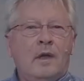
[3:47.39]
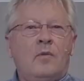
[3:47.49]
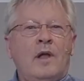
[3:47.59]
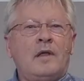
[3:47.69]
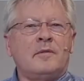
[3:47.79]

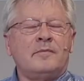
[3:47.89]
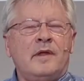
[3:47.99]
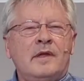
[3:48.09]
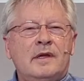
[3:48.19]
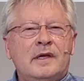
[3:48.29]
Welcome
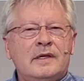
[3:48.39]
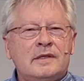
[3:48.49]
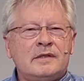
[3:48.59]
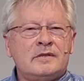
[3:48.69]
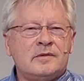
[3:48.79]

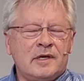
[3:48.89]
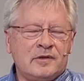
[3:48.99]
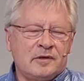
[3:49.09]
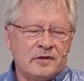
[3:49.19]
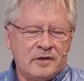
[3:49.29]
to
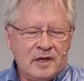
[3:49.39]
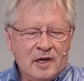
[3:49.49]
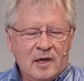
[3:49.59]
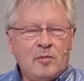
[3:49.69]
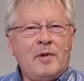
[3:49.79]
another
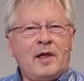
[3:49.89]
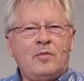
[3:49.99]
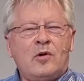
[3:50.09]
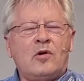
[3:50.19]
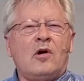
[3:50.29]

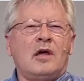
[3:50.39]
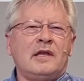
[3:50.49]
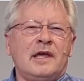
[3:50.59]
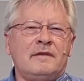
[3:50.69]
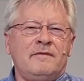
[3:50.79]
Balmoral
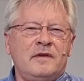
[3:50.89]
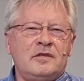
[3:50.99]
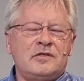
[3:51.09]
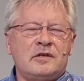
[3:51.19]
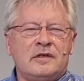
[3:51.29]
Online
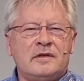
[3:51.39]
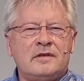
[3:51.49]
feature.